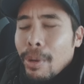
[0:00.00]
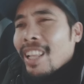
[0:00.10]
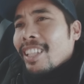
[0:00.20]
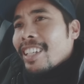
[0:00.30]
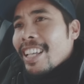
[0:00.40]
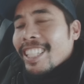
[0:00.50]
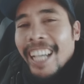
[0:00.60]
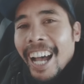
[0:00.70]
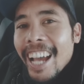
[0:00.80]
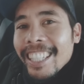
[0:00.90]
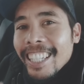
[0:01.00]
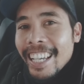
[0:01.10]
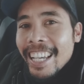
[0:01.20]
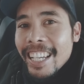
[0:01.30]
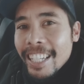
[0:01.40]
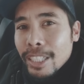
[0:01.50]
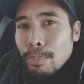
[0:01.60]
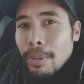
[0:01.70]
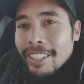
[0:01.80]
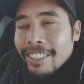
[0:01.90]
well, it kinda is,
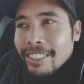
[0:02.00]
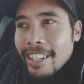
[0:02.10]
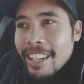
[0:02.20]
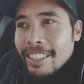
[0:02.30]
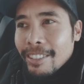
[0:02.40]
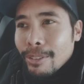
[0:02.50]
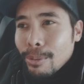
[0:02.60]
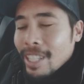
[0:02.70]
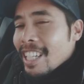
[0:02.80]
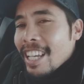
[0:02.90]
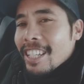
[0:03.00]
but it really